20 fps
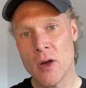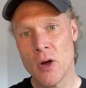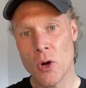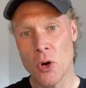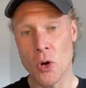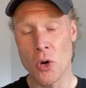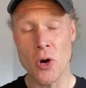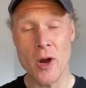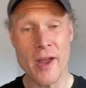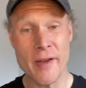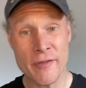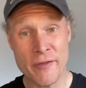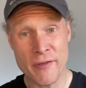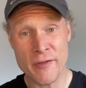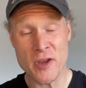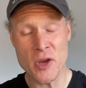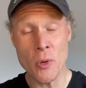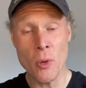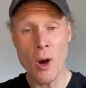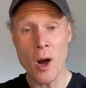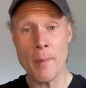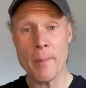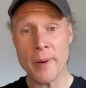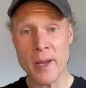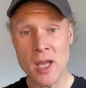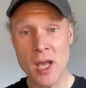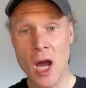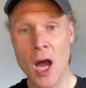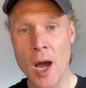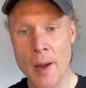or if you are
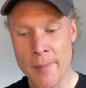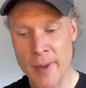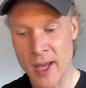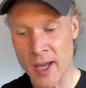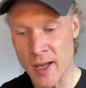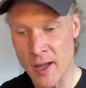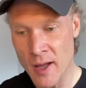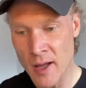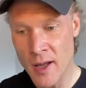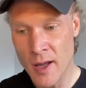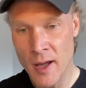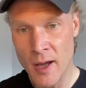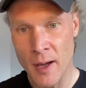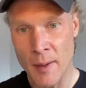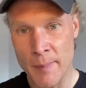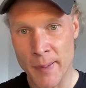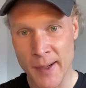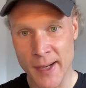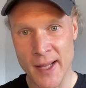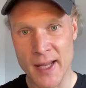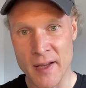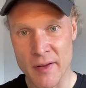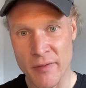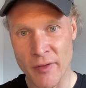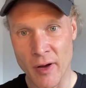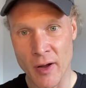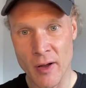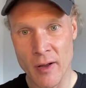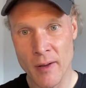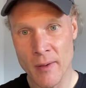becoming a believer,